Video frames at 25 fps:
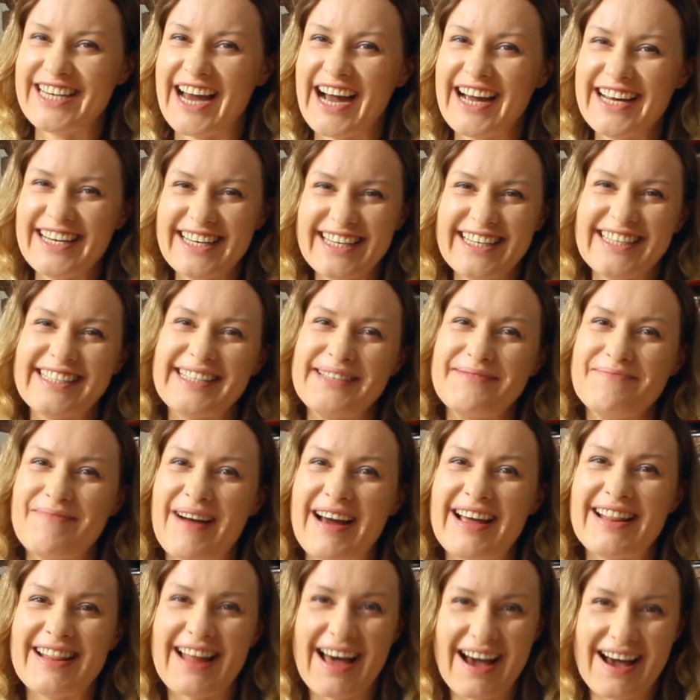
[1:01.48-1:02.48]
Chinese in
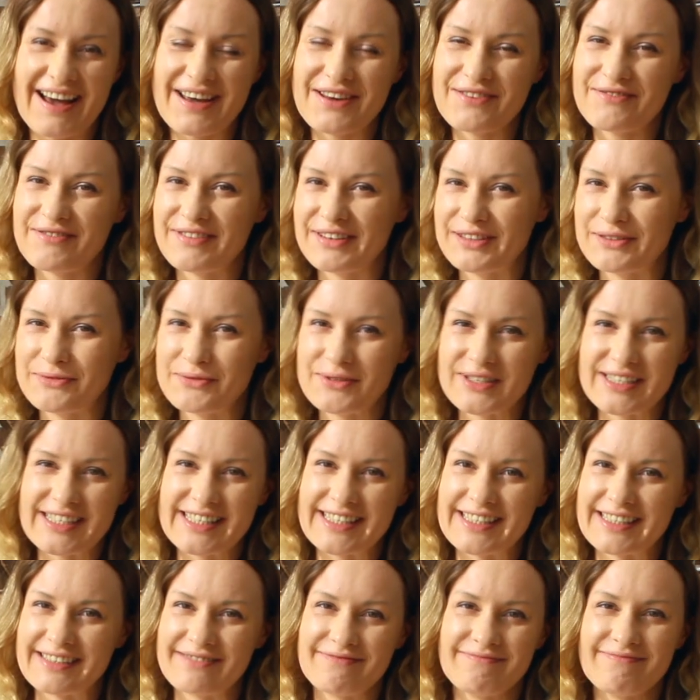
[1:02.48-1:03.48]
my life. It
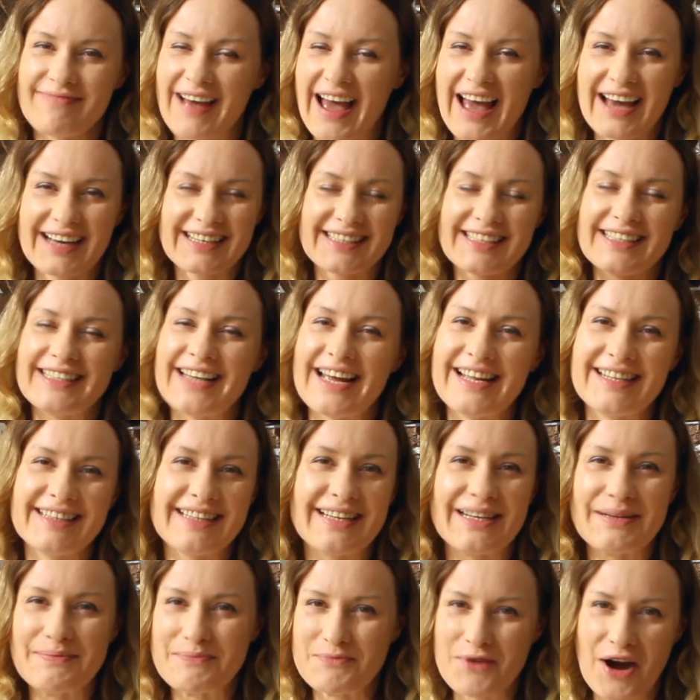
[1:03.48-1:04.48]
was um, accidentally,